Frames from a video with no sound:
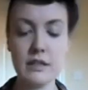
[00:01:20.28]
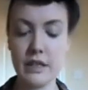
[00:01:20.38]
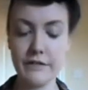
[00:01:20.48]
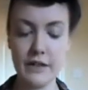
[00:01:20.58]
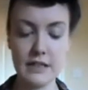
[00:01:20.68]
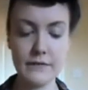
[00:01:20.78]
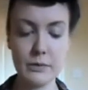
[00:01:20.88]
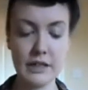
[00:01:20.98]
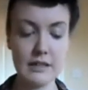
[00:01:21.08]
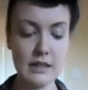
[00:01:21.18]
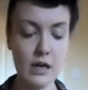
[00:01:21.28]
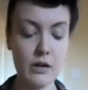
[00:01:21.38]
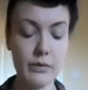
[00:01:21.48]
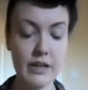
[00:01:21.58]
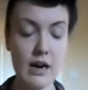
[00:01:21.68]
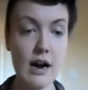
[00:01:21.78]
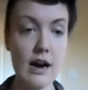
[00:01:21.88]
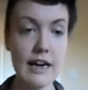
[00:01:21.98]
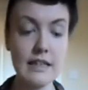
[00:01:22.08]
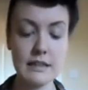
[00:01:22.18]
So first of all, we're going to start off with our
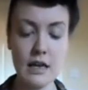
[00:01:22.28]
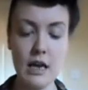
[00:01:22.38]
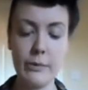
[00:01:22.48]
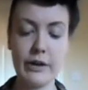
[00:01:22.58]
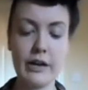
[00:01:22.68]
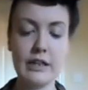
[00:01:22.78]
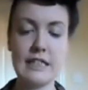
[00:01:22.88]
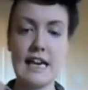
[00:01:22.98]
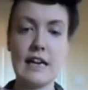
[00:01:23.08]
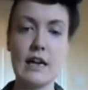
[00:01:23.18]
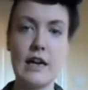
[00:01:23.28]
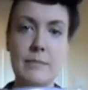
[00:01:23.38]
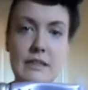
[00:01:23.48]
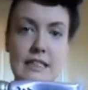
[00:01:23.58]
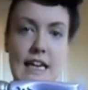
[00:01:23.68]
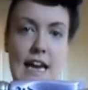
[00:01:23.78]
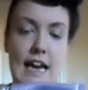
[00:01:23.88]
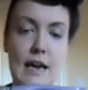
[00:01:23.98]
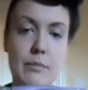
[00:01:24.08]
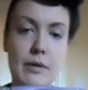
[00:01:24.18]
eyes. We're going to take Urban
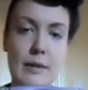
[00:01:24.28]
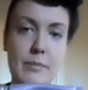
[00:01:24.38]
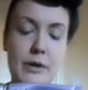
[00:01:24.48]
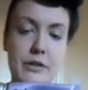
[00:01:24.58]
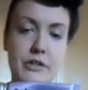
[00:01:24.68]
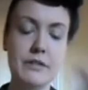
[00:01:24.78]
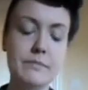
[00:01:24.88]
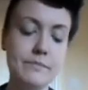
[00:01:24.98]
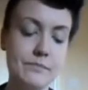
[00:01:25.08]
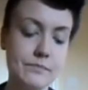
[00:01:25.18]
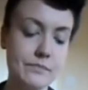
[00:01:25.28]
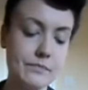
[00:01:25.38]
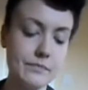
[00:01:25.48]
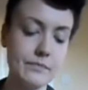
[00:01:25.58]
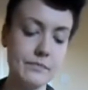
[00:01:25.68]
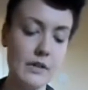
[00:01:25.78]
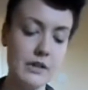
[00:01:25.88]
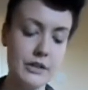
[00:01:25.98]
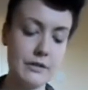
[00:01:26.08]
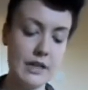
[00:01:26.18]
Decay Primer Potion,
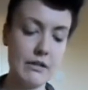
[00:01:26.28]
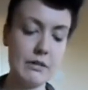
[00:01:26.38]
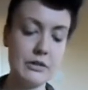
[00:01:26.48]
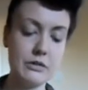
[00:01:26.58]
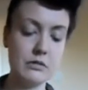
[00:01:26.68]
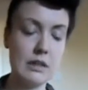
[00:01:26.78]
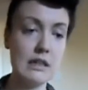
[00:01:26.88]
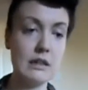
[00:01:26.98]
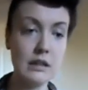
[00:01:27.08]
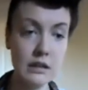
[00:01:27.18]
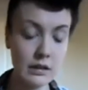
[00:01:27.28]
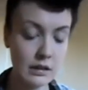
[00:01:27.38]
just the original one.